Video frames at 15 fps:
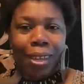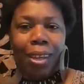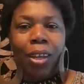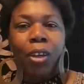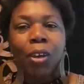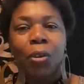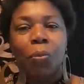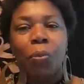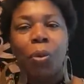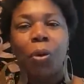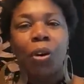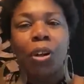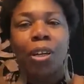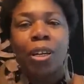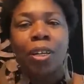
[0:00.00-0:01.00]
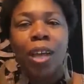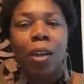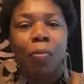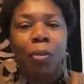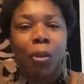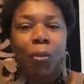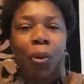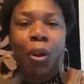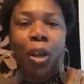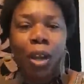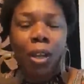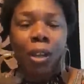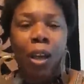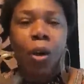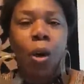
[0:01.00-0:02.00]
Good morning,
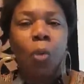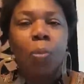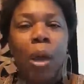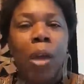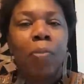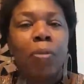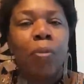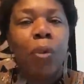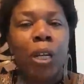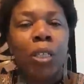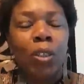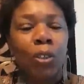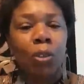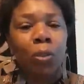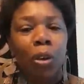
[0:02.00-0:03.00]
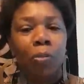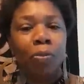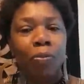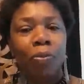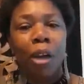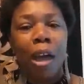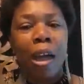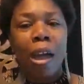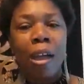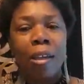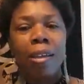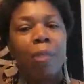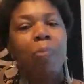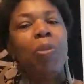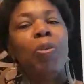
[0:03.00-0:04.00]
everyone. I hope everyone is doing fine.
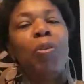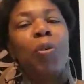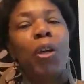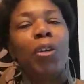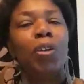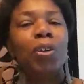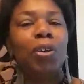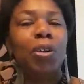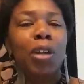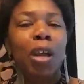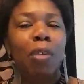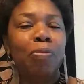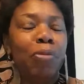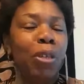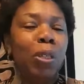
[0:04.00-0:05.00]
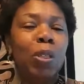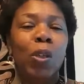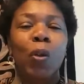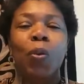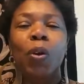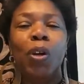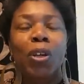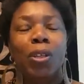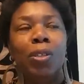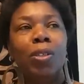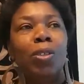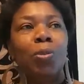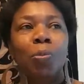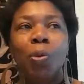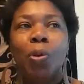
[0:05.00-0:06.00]
I'm doing good. I feel so good
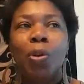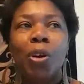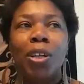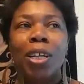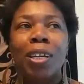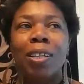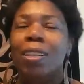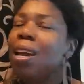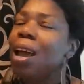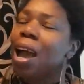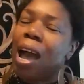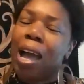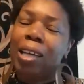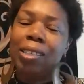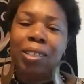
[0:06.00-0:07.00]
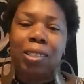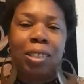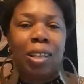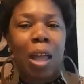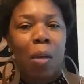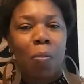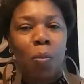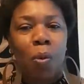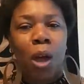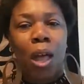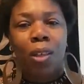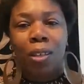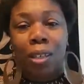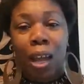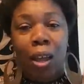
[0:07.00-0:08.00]
this morning. I slept
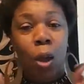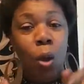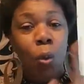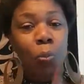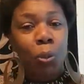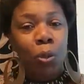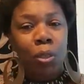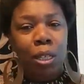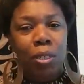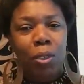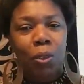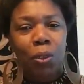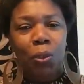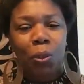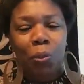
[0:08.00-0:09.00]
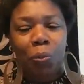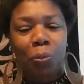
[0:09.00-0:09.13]
well, and I hope you did too.